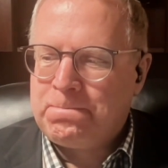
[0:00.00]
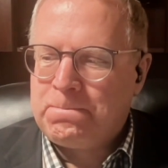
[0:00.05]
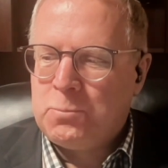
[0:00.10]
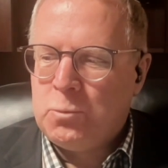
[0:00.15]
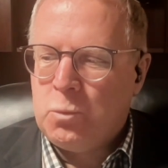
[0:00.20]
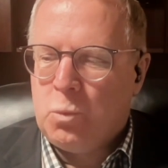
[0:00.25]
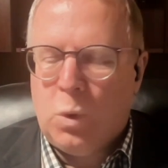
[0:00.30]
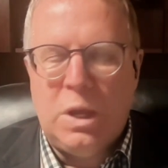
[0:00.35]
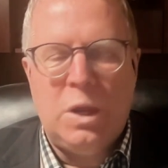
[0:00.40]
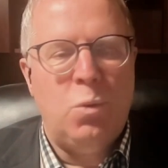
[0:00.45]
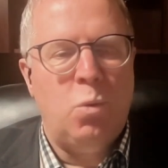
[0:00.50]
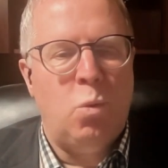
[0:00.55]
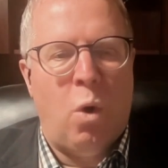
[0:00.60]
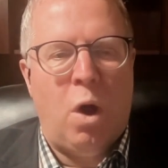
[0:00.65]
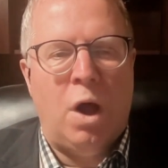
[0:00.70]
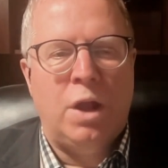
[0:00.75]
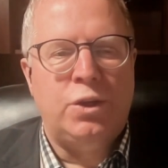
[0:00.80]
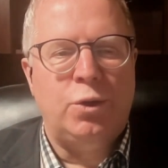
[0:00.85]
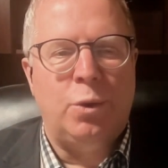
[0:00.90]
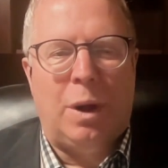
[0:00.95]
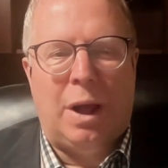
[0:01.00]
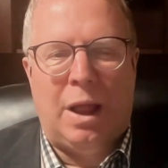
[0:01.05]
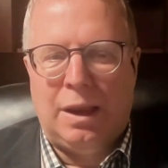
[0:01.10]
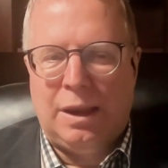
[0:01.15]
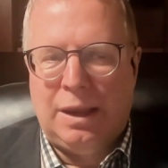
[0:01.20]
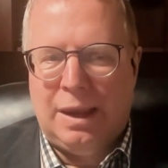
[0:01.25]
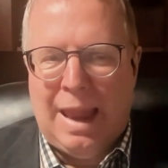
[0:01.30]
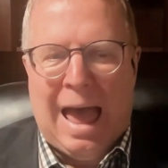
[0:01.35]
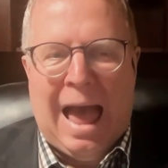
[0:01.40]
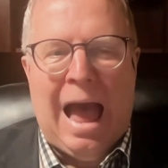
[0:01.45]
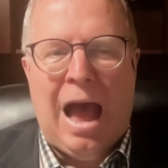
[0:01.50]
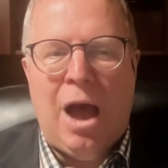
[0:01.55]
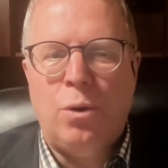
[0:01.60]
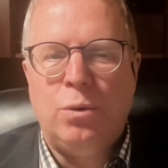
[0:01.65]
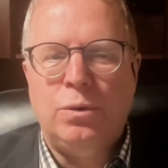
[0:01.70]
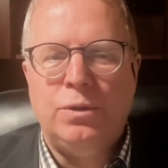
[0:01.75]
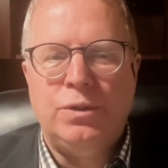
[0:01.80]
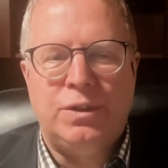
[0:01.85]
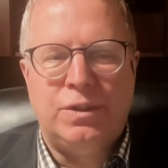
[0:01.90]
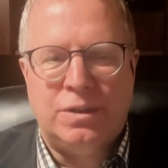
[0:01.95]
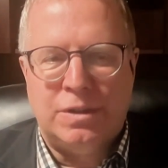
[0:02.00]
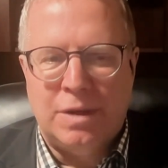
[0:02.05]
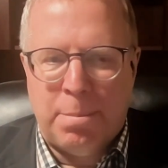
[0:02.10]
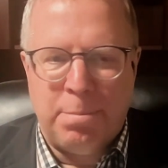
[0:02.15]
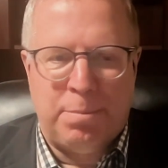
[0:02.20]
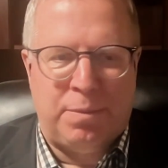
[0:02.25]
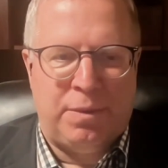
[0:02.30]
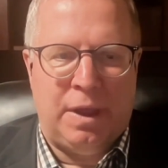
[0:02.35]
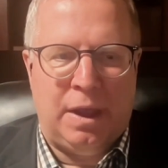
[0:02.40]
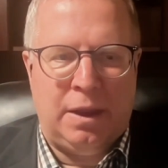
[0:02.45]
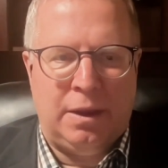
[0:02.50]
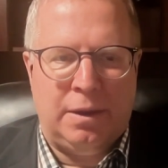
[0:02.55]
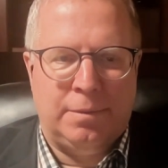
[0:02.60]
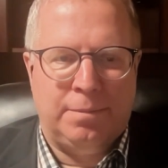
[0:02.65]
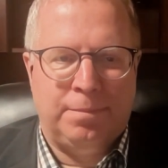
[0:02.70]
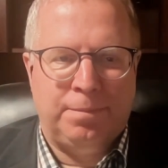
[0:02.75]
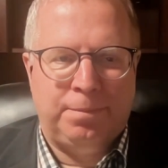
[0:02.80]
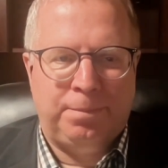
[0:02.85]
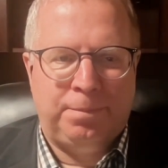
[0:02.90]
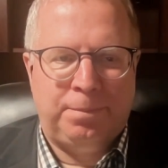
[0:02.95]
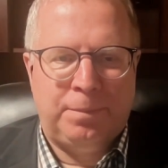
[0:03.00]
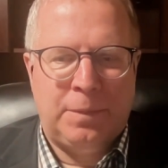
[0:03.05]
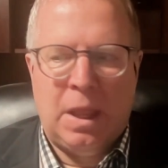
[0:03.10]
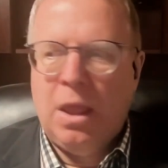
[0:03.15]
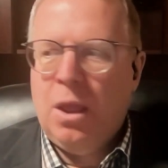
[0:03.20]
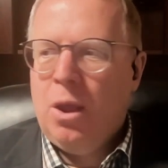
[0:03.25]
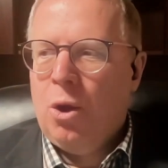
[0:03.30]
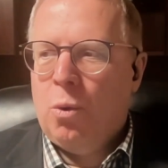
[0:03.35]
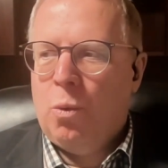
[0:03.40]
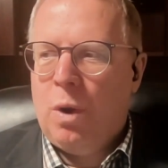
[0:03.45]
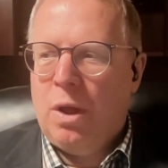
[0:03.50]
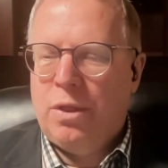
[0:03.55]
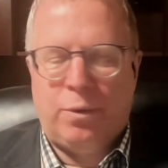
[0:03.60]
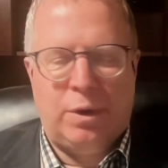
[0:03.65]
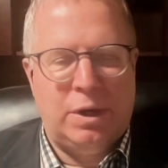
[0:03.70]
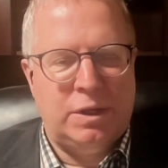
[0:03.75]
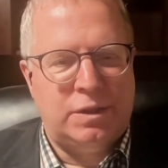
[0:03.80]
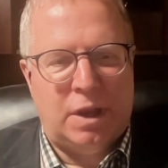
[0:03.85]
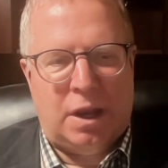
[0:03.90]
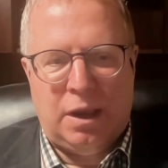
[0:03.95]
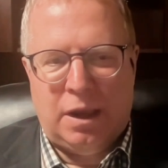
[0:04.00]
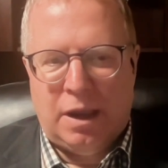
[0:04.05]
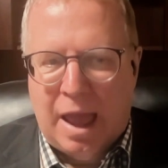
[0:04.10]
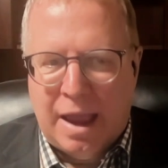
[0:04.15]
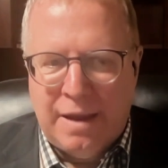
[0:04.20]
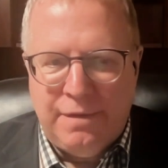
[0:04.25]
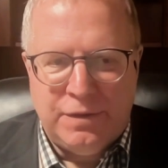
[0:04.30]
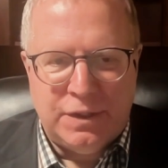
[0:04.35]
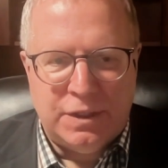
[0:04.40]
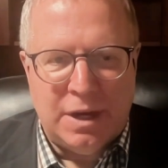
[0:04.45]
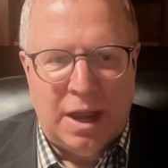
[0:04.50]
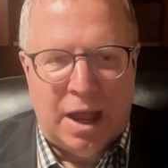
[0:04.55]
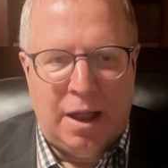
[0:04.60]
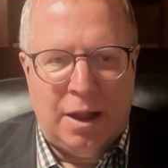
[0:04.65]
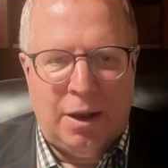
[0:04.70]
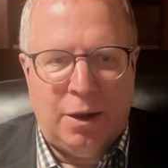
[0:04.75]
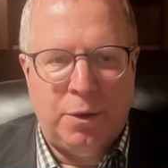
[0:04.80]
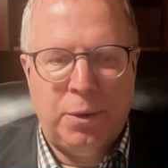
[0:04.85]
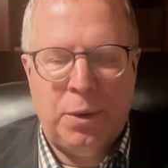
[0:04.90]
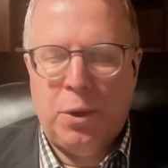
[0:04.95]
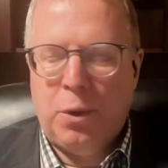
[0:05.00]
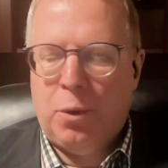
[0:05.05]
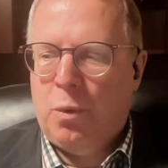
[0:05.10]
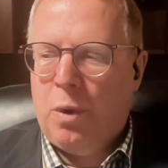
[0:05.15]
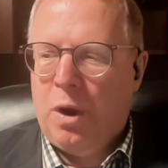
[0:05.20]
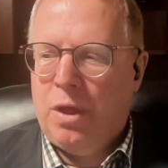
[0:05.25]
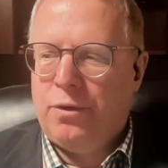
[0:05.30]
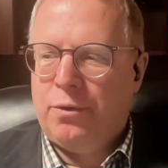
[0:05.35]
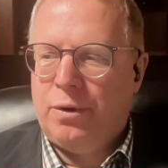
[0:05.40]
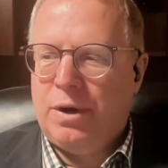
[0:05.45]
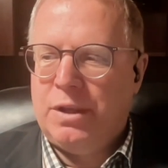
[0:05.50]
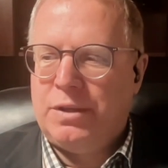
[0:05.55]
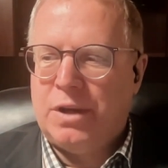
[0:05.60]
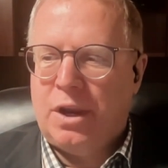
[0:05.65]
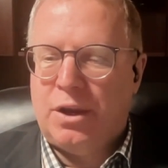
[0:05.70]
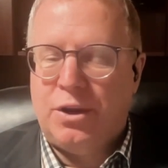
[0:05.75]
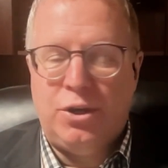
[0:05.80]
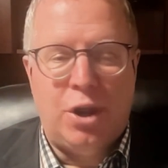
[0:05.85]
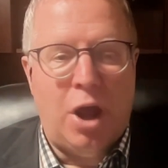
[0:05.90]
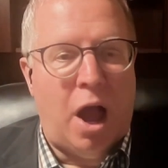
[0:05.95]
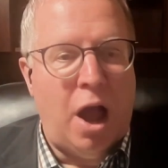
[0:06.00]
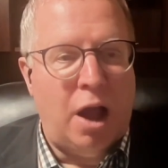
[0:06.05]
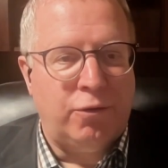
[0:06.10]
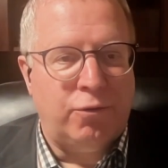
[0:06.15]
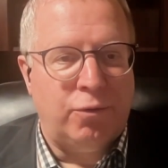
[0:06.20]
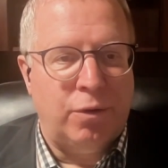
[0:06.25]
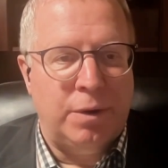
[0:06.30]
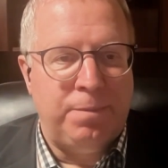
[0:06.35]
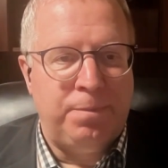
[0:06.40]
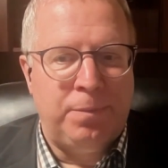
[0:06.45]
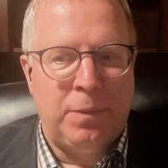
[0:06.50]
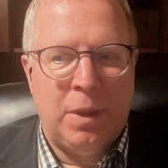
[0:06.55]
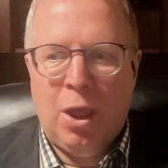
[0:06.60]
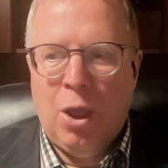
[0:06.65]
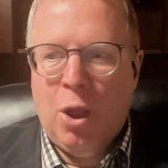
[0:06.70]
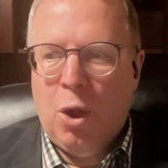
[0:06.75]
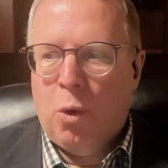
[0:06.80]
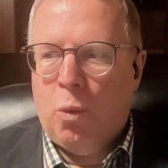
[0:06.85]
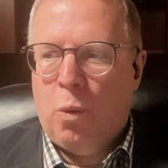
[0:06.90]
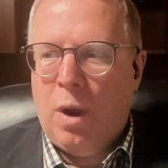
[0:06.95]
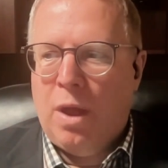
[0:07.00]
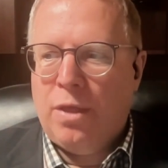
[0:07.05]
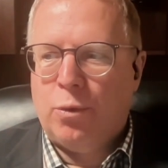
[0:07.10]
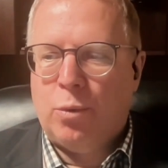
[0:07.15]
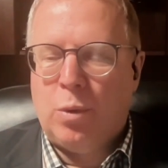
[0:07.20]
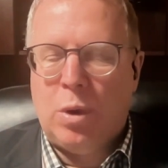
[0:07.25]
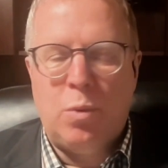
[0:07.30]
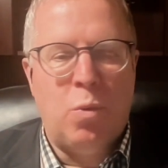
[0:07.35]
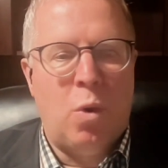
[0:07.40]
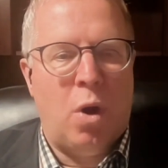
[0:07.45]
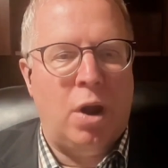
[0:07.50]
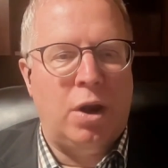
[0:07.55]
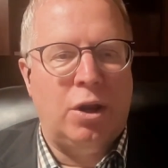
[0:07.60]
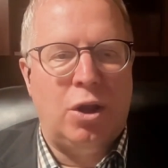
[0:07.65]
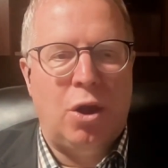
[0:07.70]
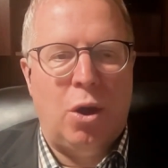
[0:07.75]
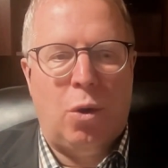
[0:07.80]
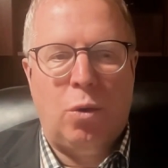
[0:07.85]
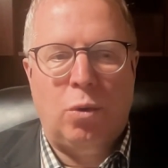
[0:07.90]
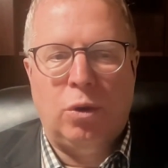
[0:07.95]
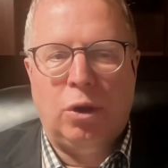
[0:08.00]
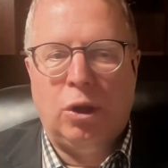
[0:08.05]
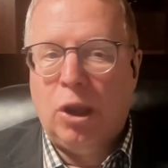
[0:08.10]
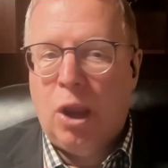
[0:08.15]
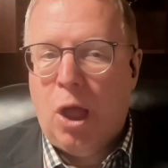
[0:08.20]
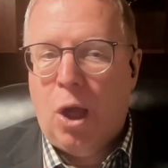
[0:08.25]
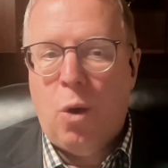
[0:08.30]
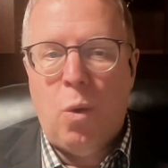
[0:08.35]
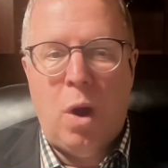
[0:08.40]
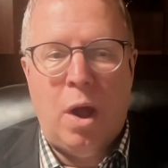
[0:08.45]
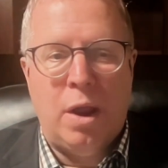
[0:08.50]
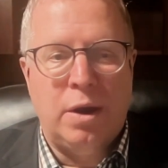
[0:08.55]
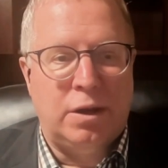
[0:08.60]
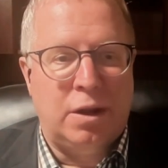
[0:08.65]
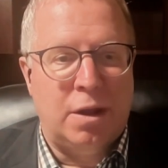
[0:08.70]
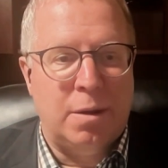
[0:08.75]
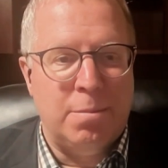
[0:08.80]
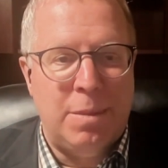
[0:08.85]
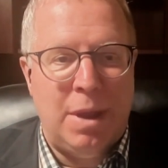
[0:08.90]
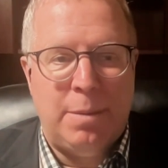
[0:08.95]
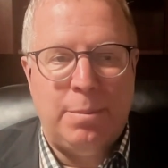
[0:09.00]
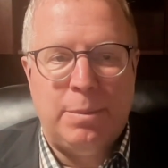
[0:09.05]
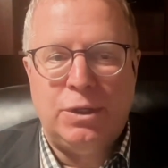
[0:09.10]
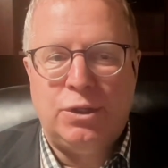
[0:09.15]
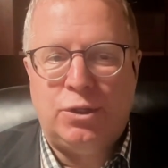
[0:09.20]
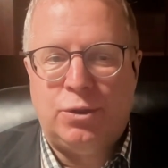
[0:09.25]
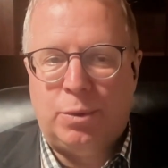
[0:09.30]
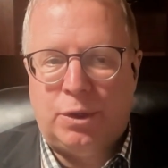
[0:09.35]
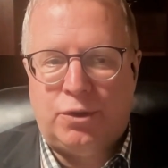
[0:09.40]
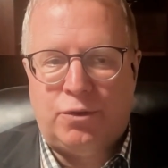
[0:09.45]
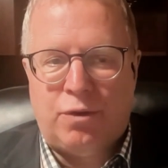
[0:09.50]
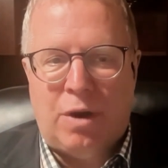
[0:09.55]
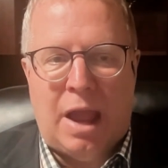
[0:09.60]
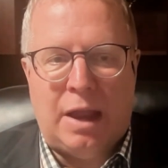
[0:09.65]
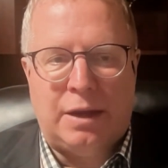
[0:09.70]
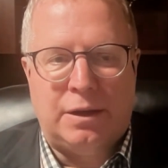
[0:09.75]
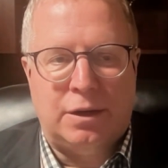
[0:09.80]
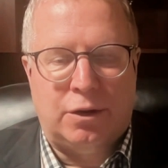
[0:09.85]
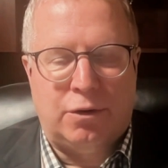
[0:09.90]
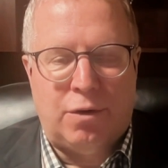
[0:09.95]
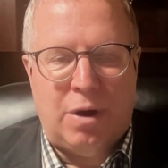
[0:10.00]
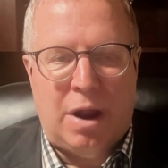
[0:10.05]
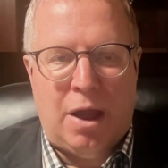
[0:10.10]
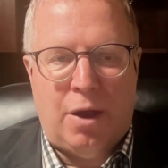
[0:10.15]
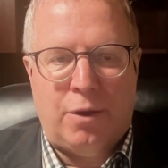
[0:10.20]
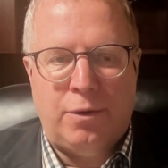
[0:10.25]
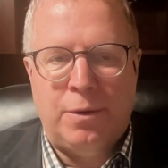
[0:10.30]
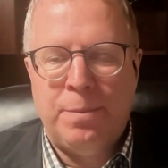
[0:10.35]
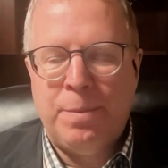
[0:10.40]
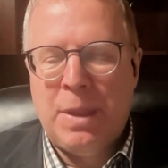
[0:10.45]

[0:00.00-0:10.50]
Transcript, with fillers: we want to allow something, whether it's a lifestyle, whether it's a doctrine, whether we want to go low on commitment to attract a crowd.